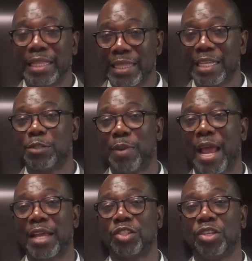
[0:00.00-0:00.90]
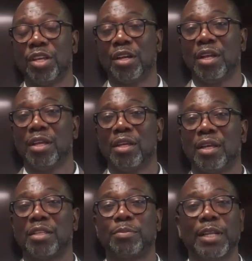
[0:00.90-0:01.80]
This past year
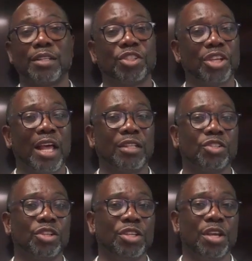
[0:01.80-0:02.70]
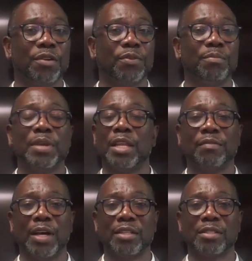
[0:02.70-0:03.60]
has been a challenging year for many
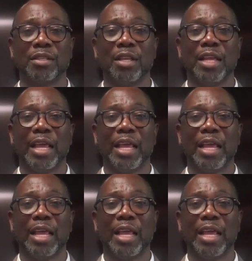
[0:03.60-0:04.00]
of us.